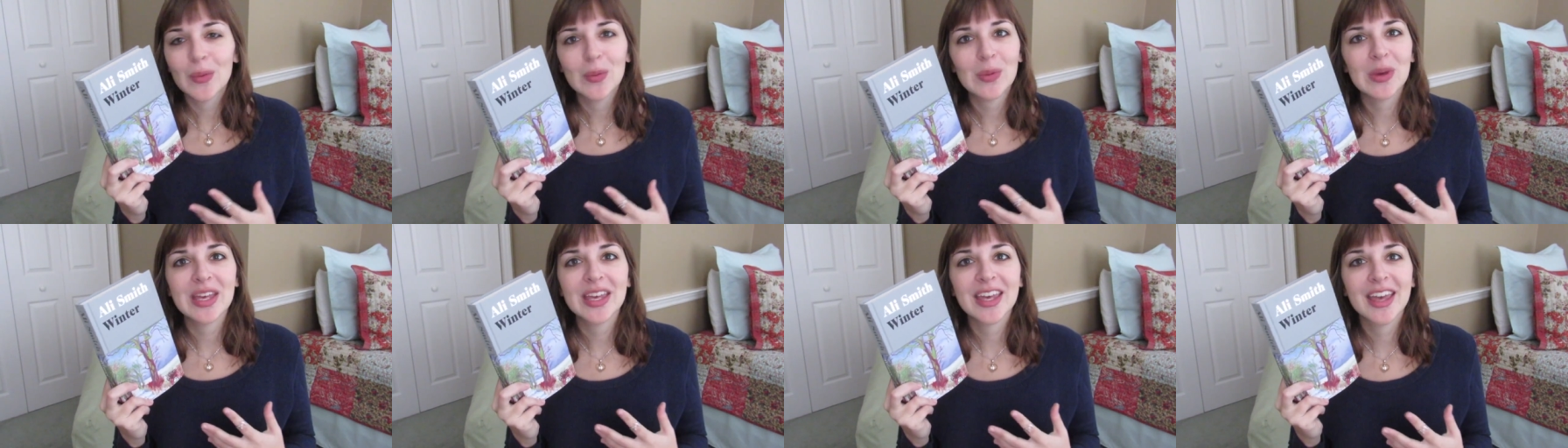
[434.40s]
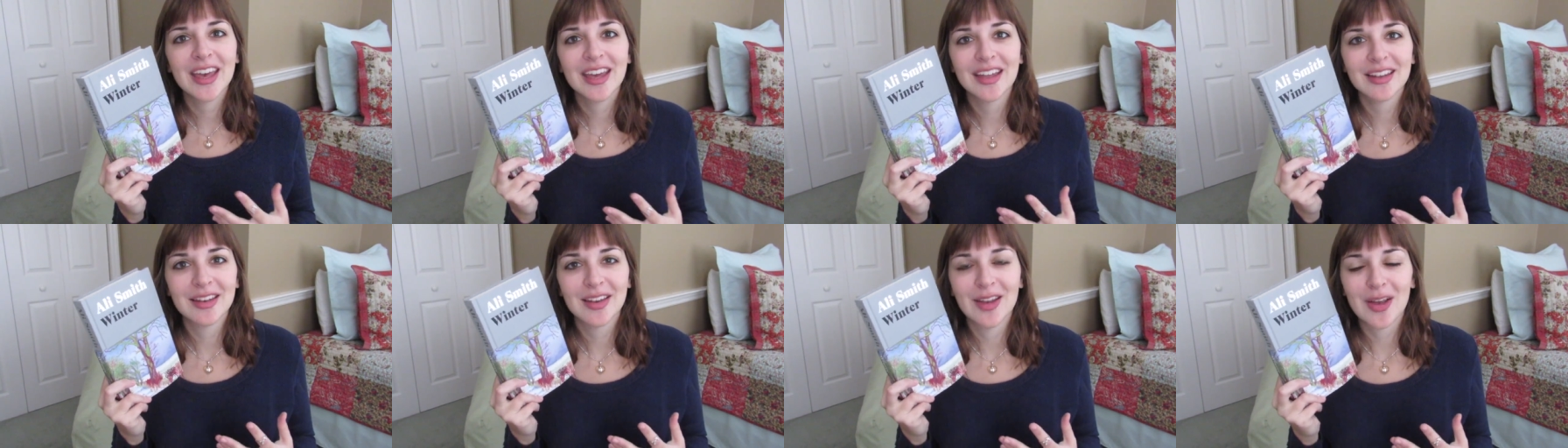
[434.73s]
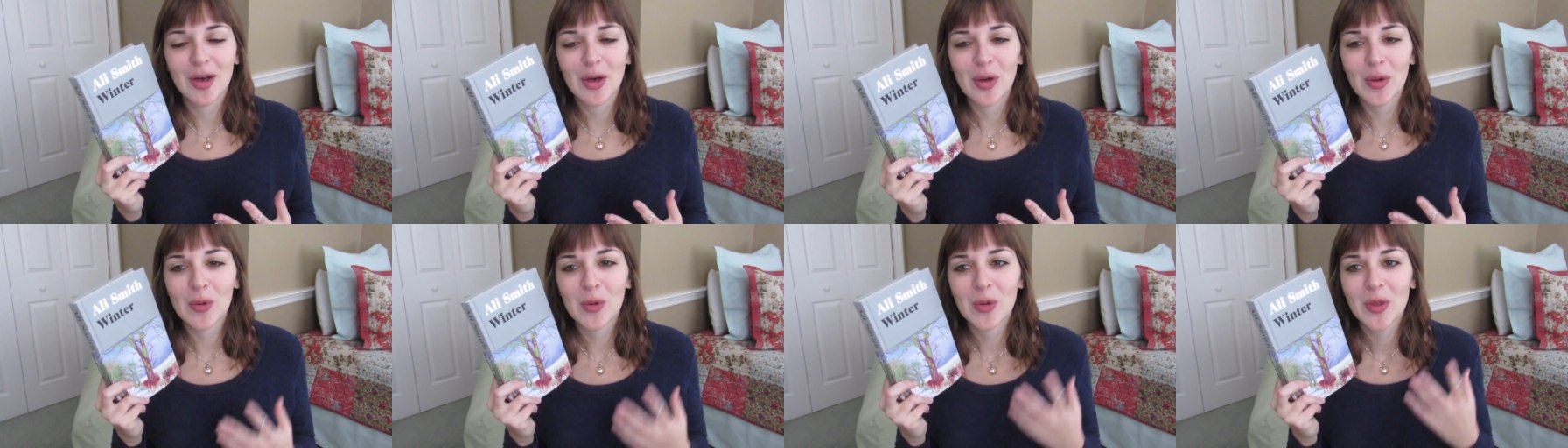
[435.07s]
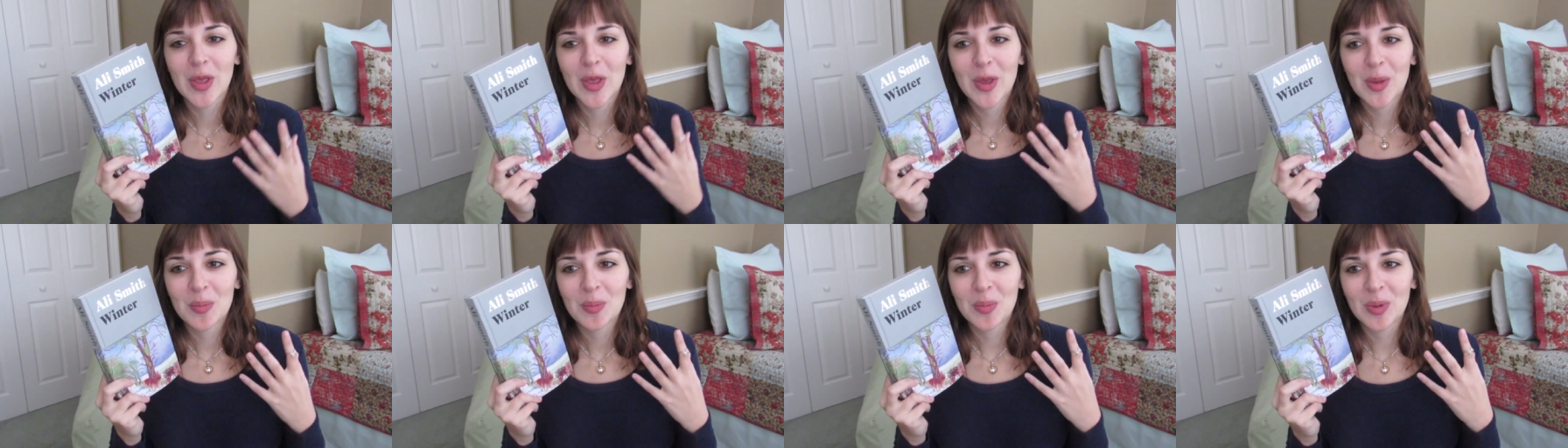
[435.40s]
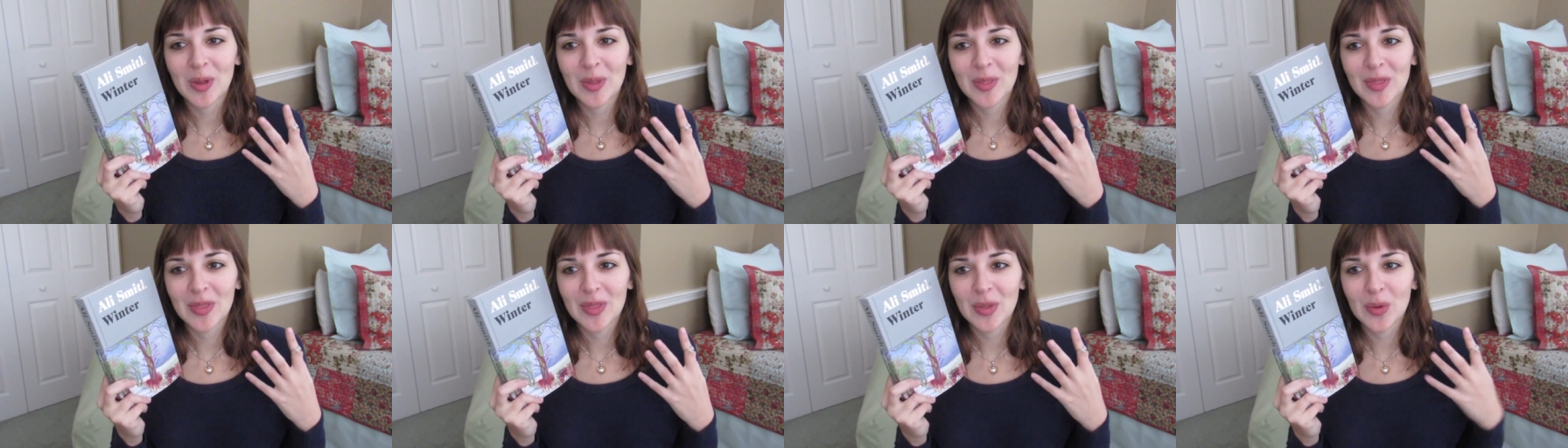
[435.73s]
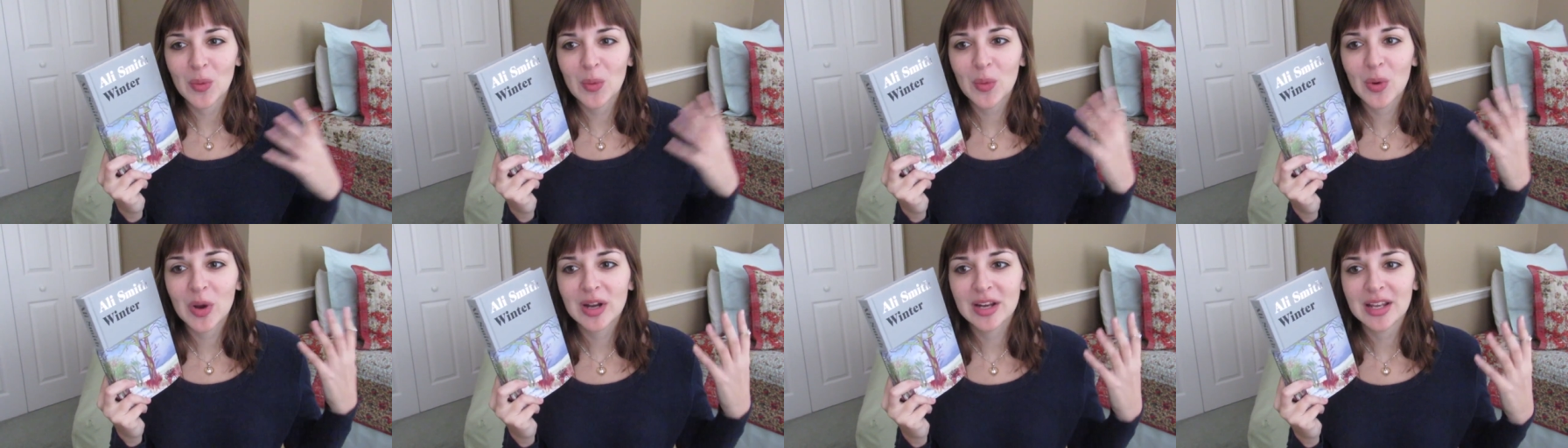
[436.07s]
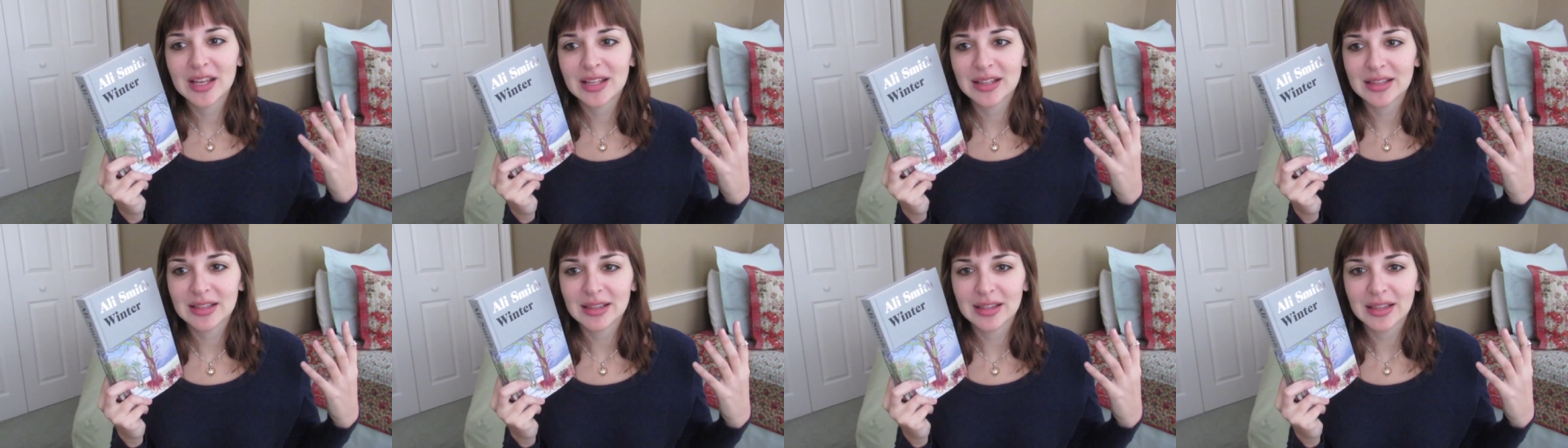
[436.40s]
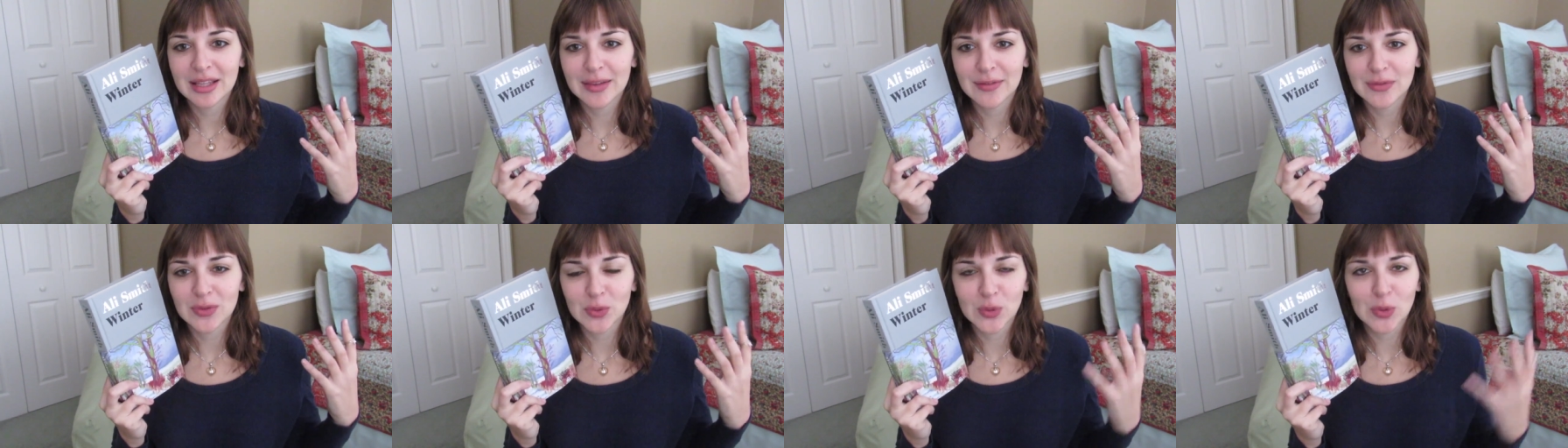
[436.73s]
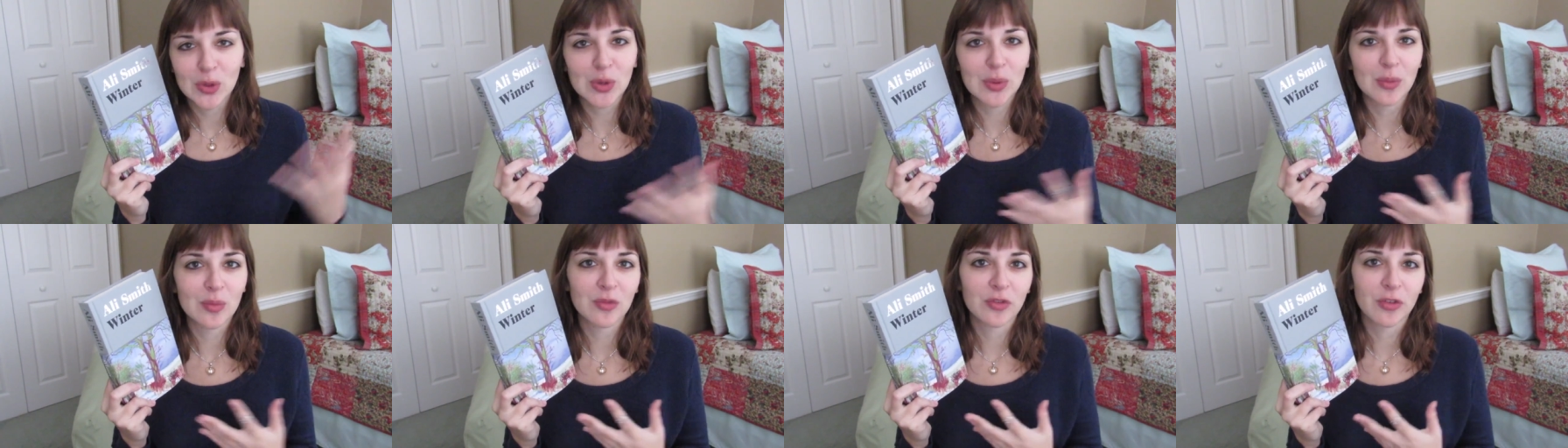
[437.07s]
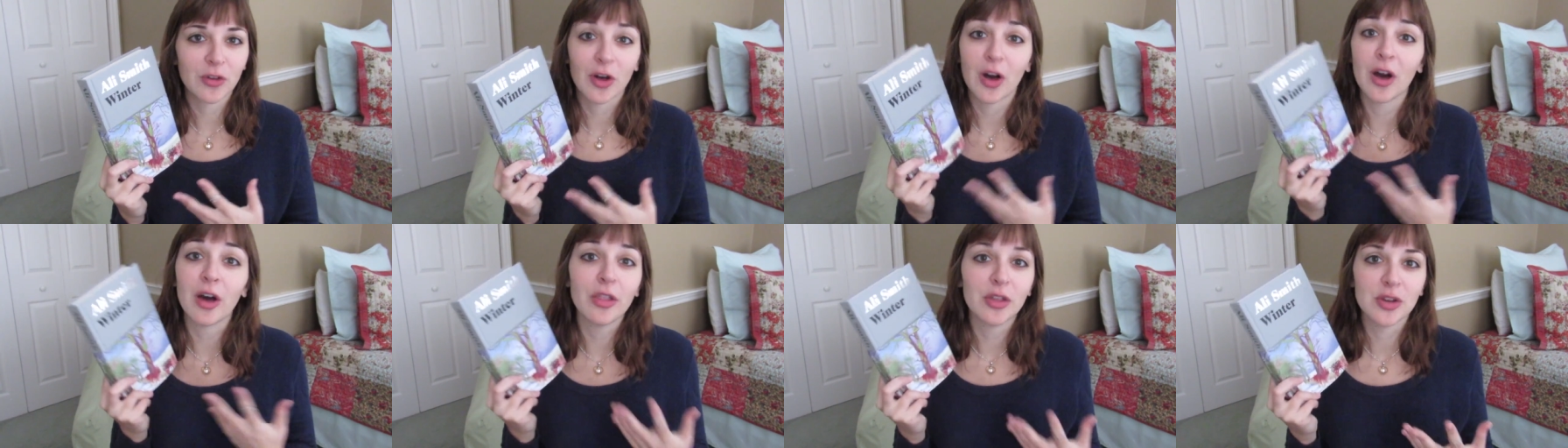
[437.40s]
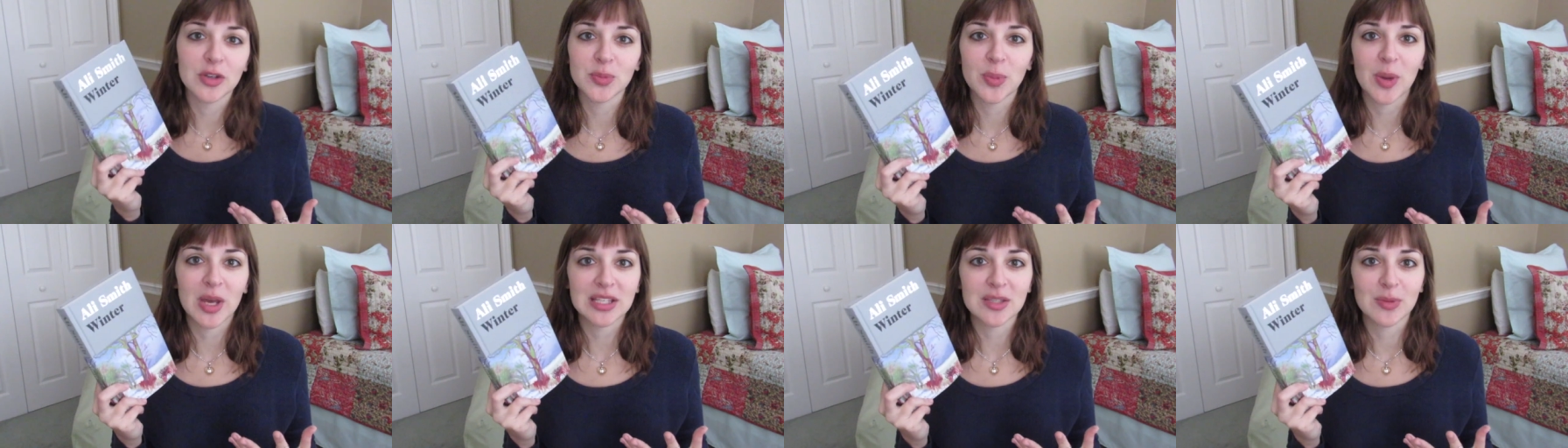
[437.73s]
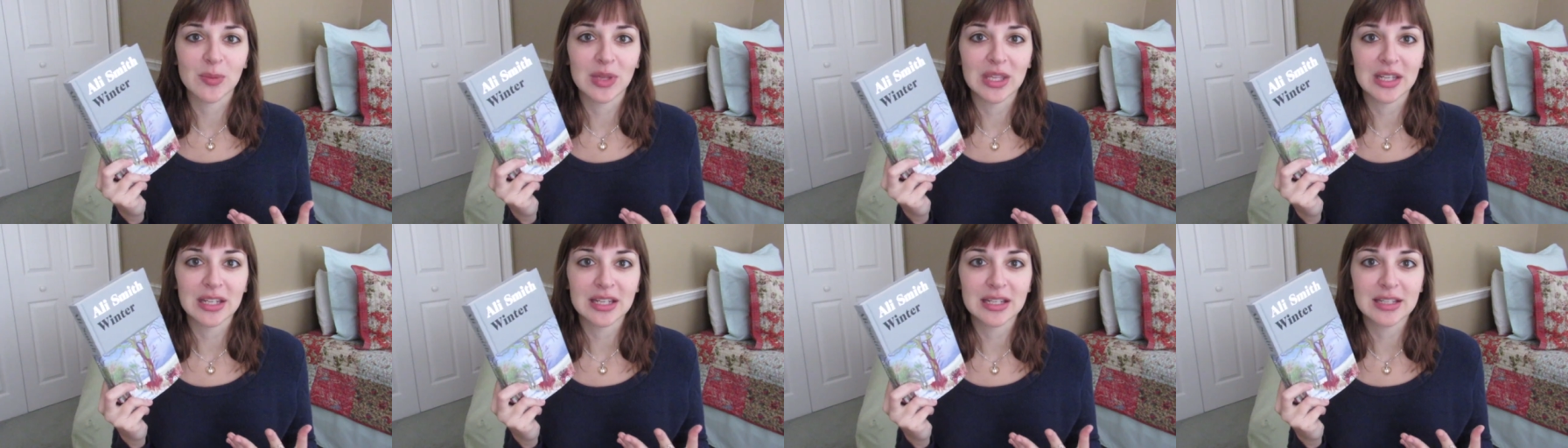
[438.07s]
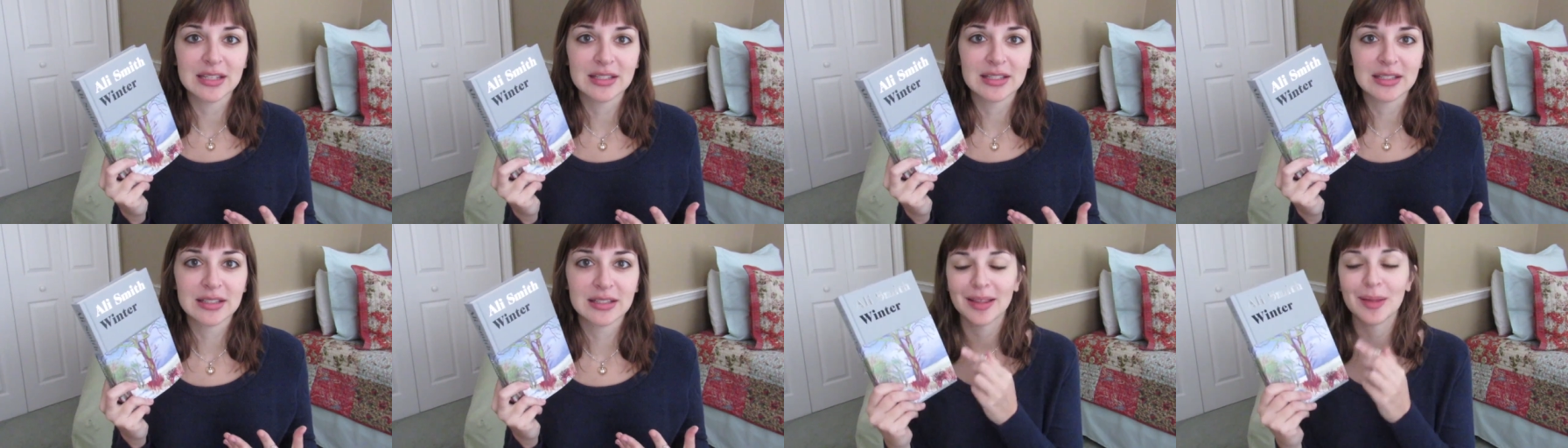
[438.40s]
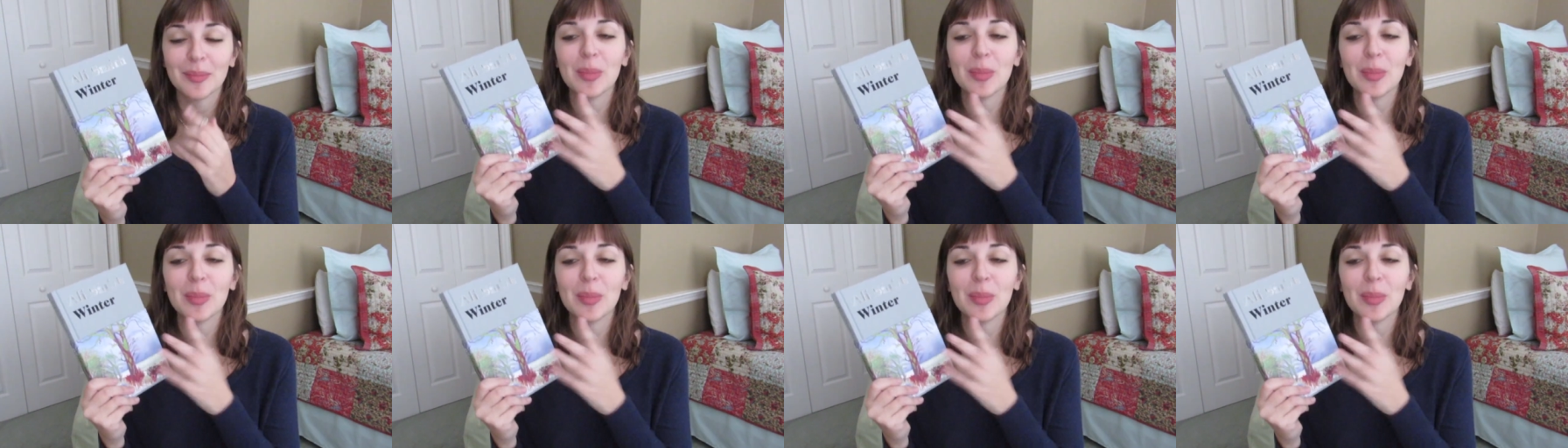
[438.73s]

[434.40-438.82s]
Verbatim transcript: We can't know, but the wording leaves room for all those possibilities.